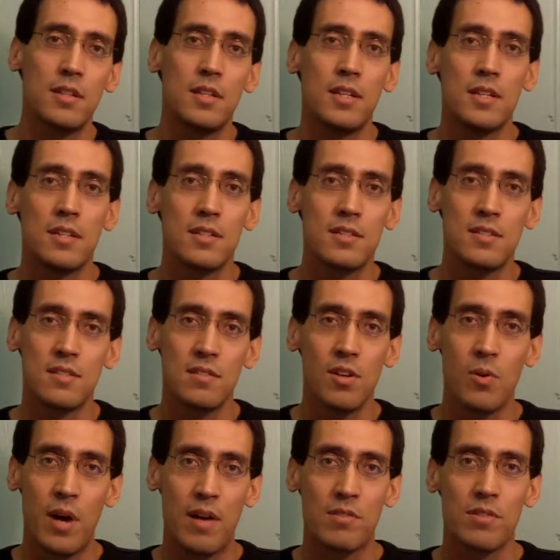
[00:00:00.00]
is
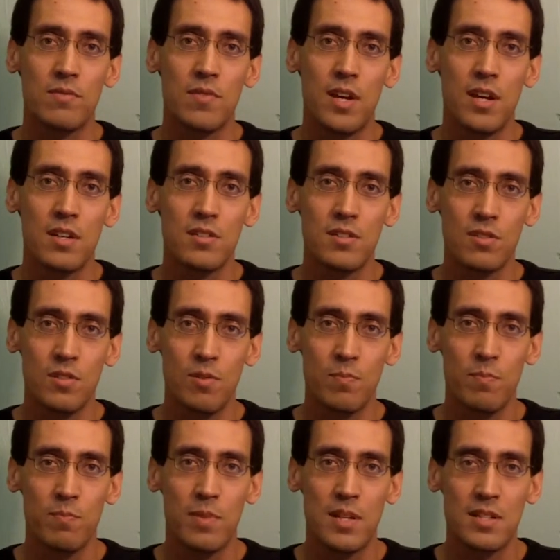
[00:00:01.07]
no house advantage, so you're
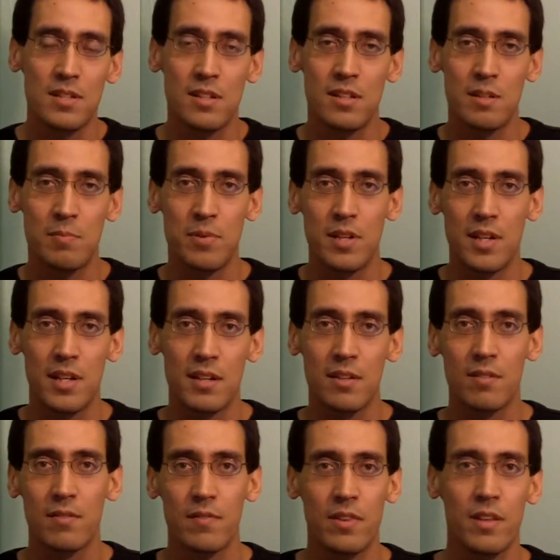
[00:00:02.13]
basically
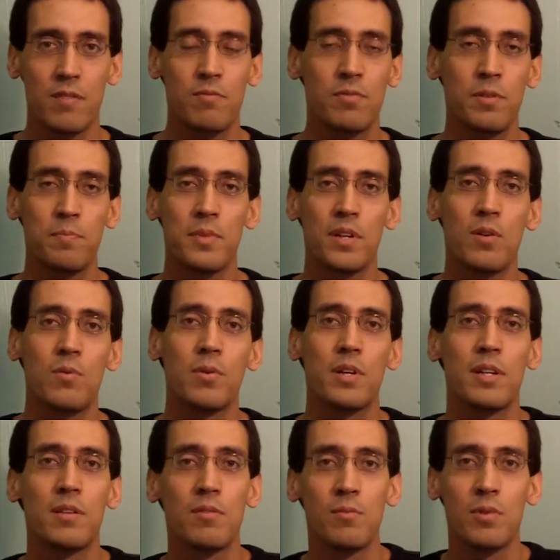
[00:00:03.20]
playing flip the
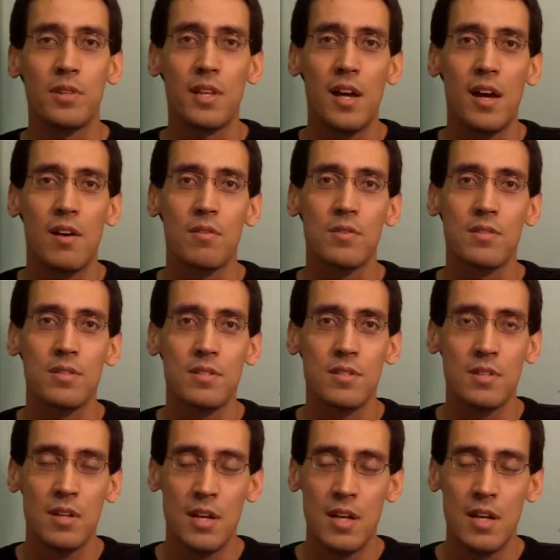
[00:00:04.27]
coin with the house.